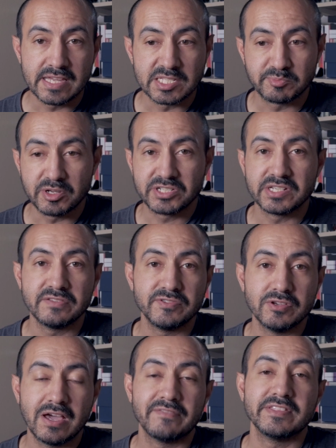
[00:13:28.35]
especially if
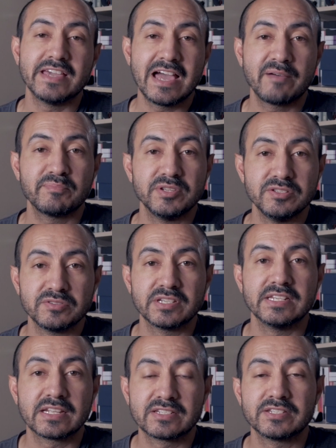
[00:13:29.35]
you have the app and you
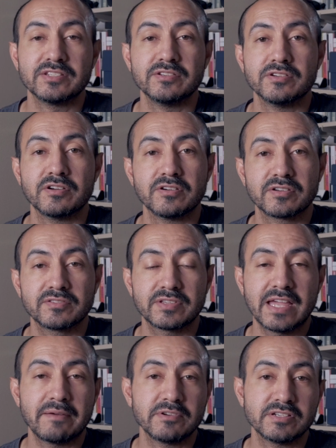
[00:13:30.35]
connect your
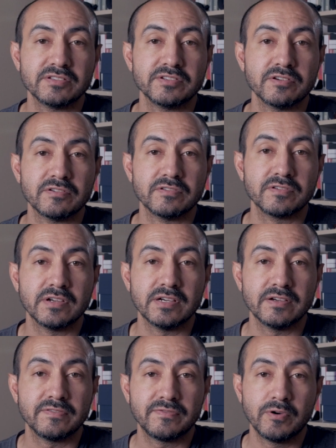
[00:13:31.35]
camera to your
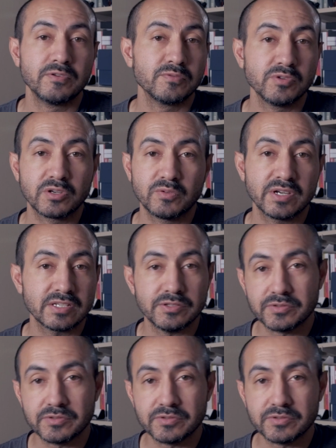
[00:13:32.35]
uh, phone real quick.